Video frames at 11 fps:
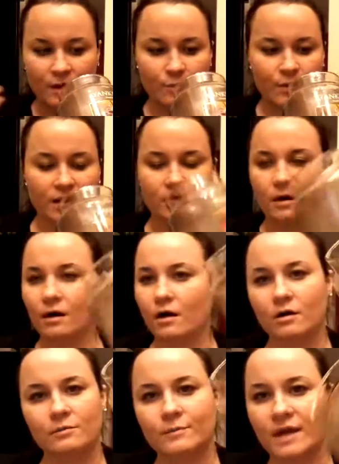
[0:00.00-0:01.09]
But,
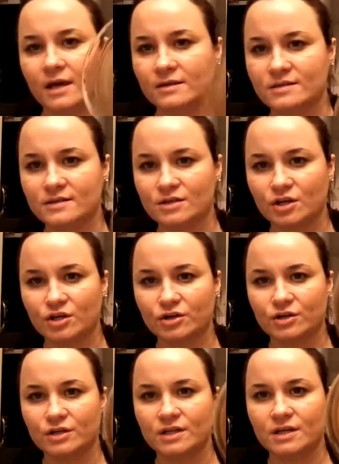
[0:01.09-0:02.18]
oh, man, is this a
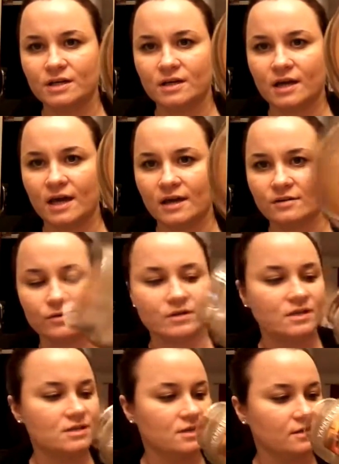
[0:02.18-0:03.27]
good candle.
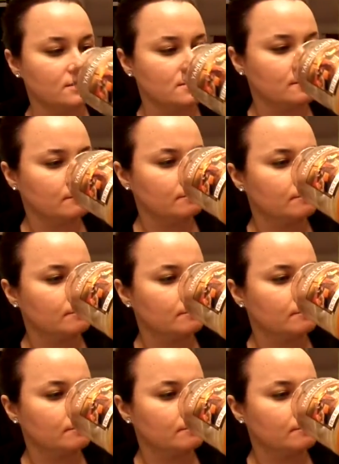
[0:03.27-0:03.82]
This is,